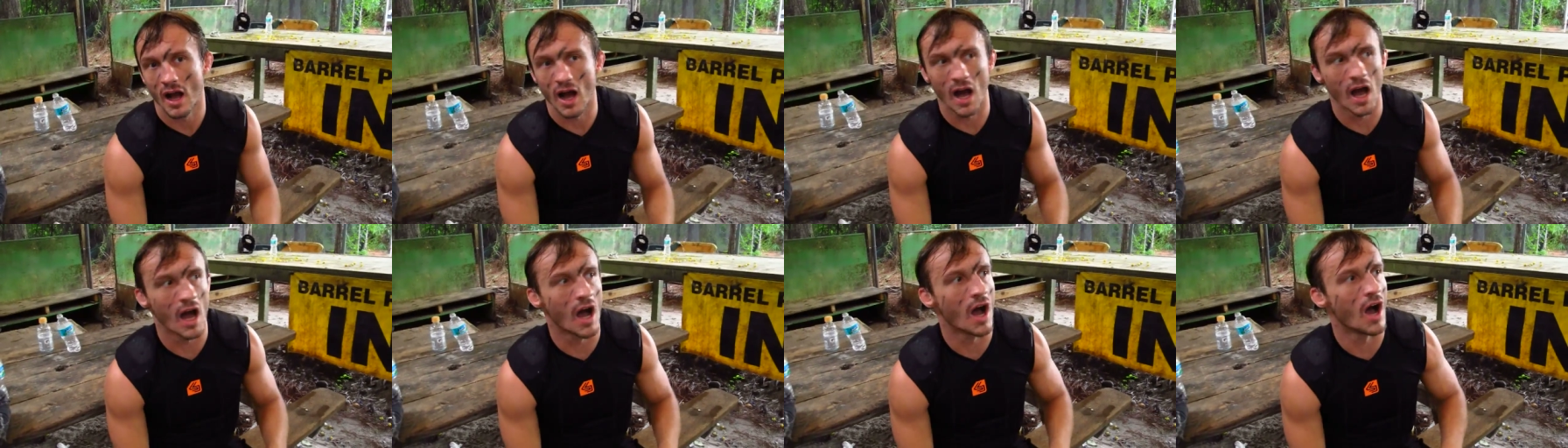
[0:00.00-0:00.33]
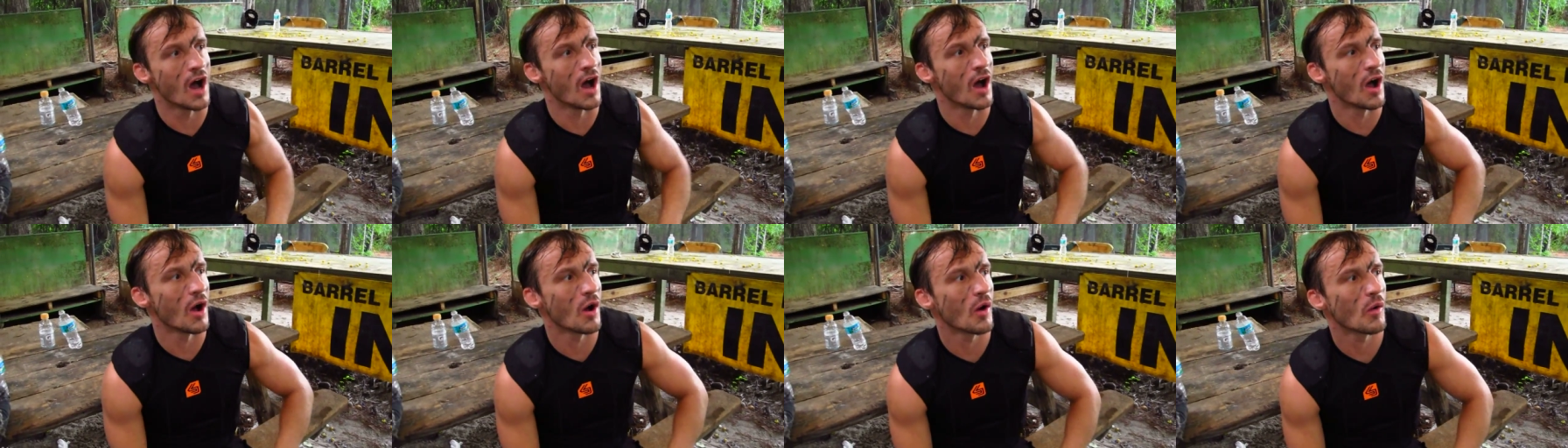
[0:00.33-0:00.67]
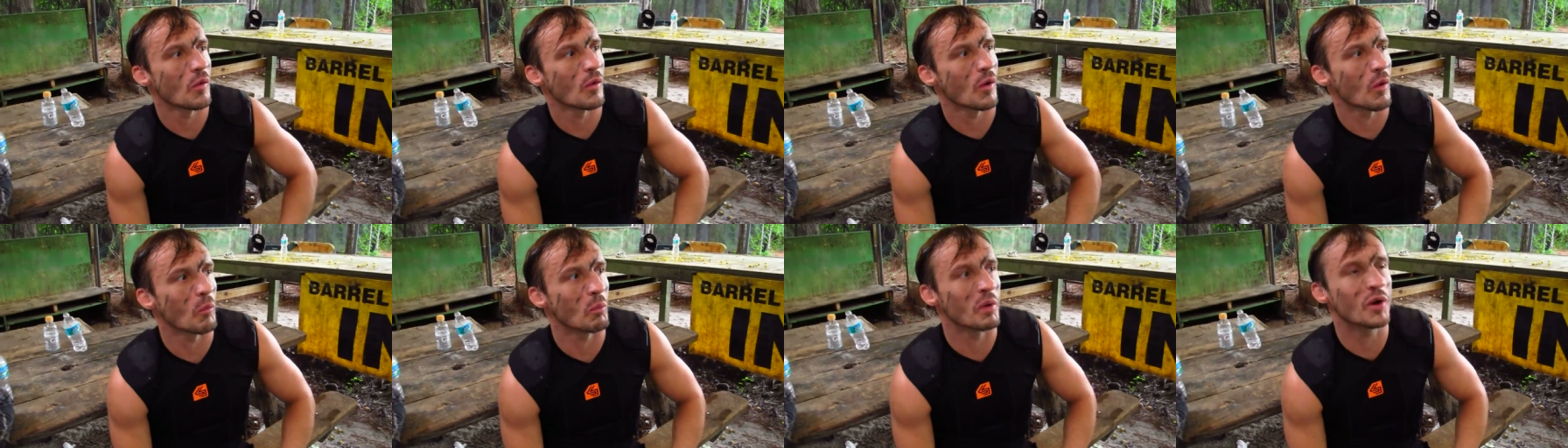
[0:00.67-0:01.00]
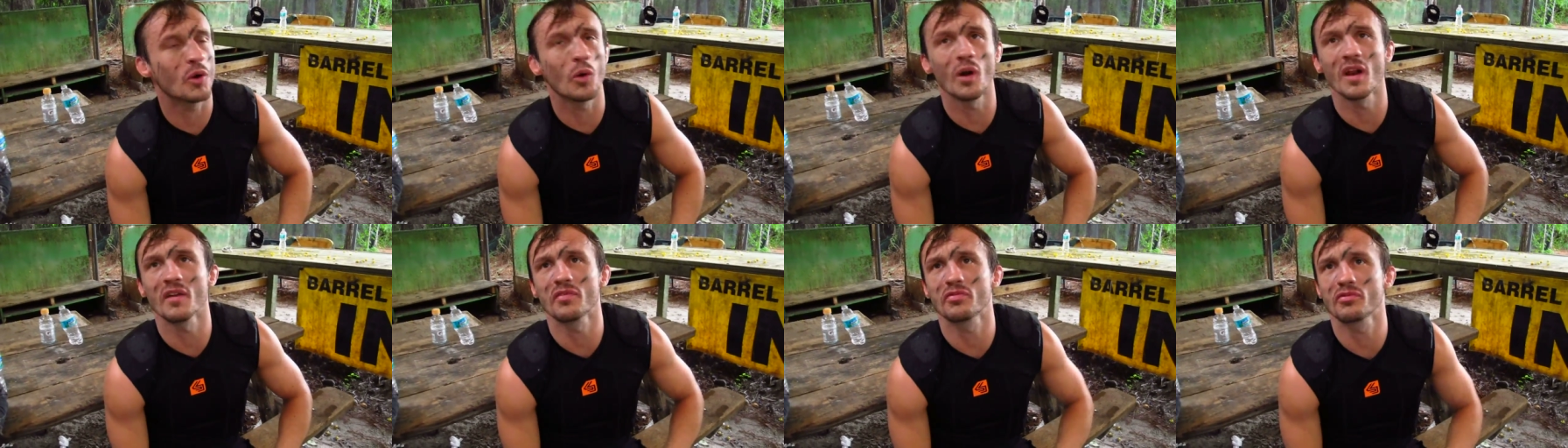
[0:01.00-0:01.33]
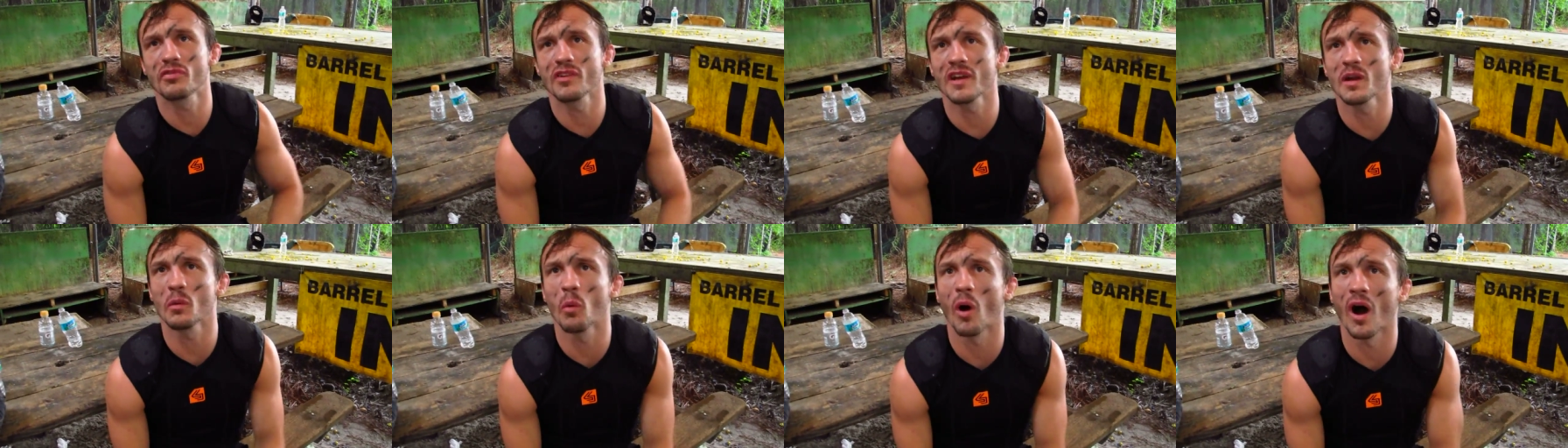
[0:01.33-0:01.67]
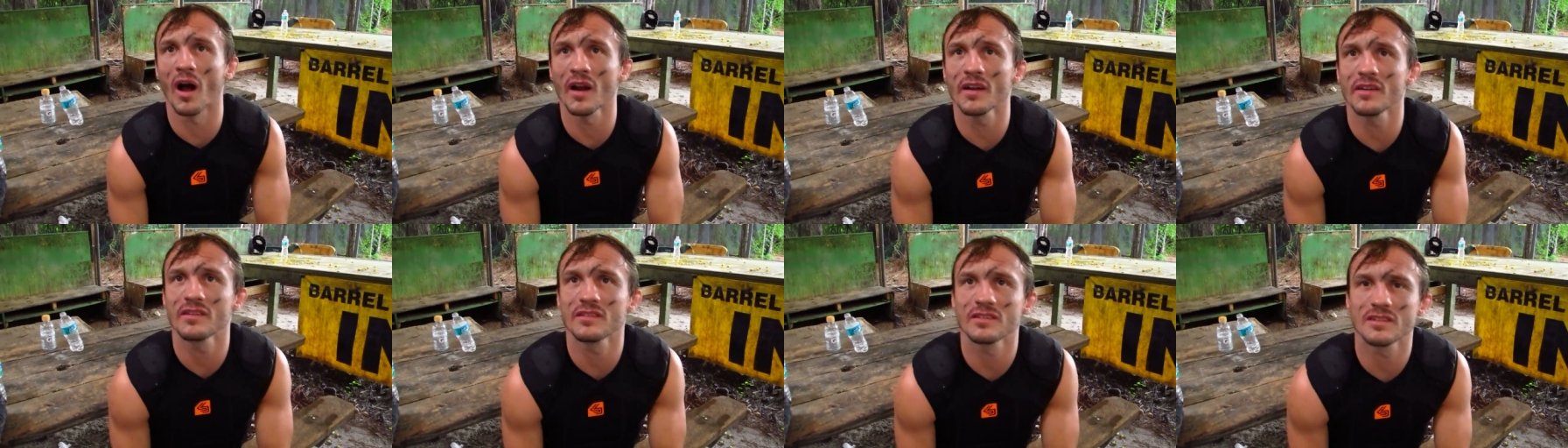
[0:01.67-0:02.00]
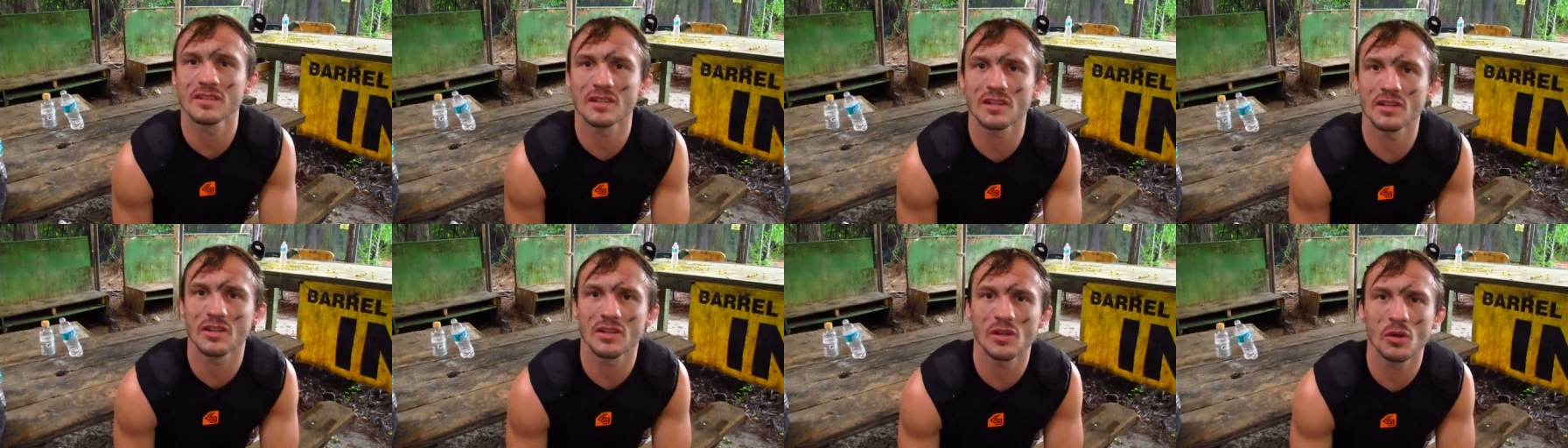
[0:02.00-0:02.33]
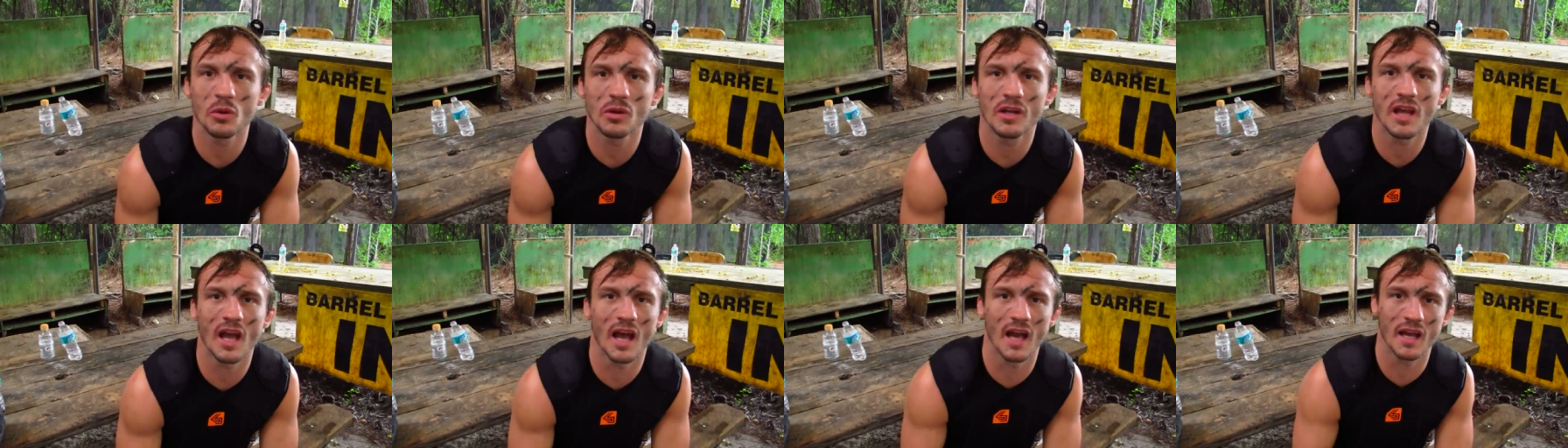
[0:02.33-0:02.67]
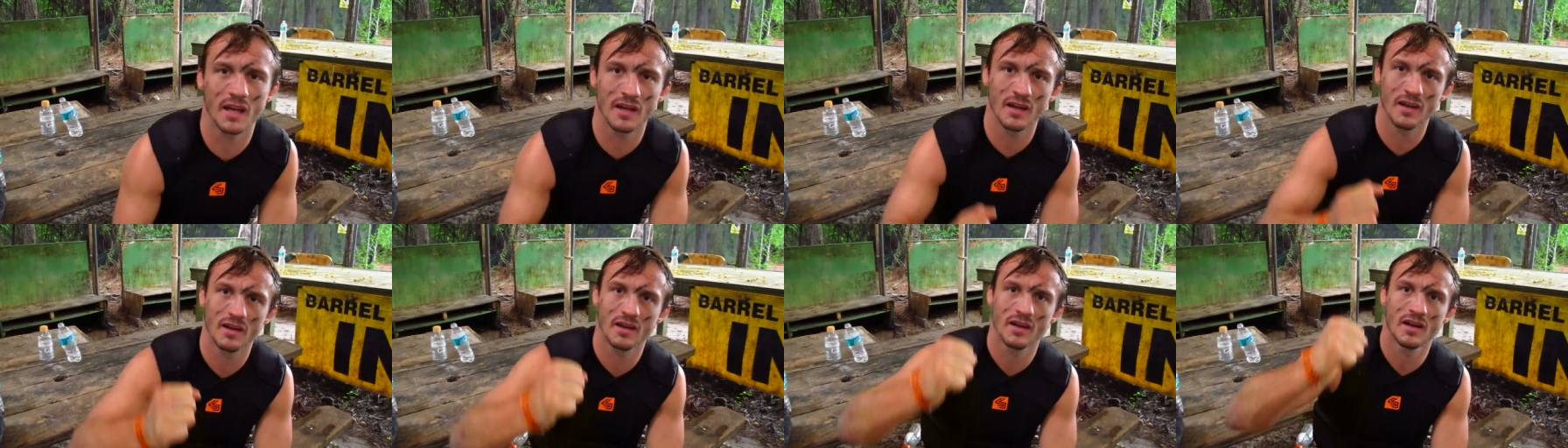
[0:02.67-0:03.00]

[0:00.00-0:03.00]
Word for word: uh, we call it 3-1 to the UK.